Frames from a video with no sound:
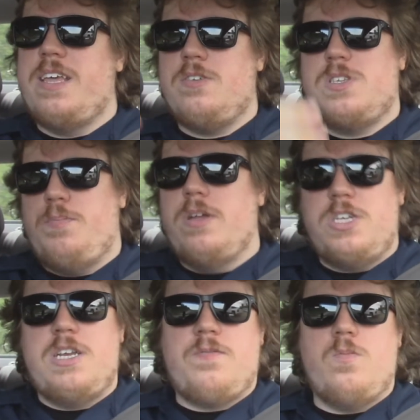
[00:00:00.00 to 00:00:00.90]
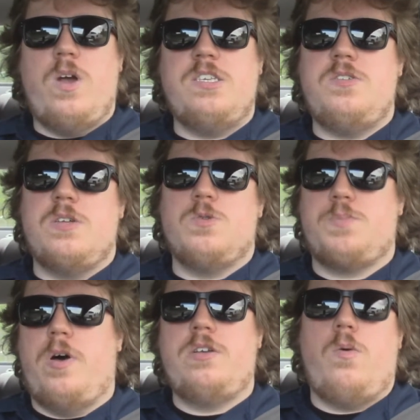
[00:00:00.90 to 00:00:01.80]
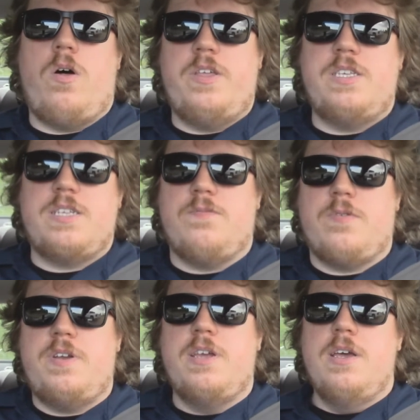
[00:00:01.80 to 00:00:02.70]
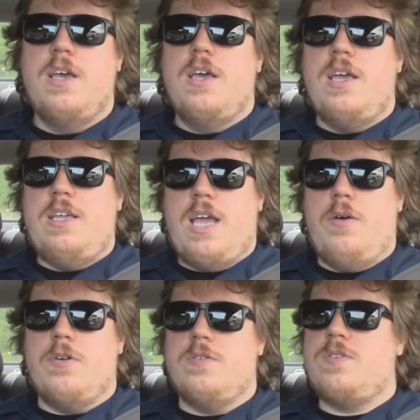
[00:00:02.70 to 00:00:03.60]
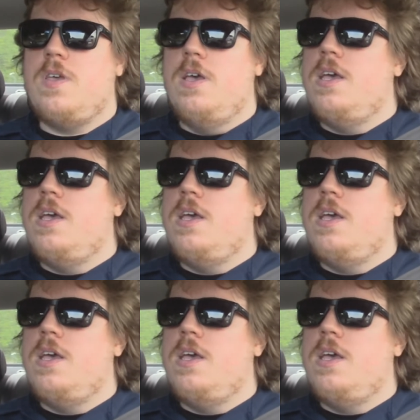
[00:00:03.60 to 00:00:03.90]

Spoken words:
Like, there's a bunch of different ways you can respond to all these different encounters.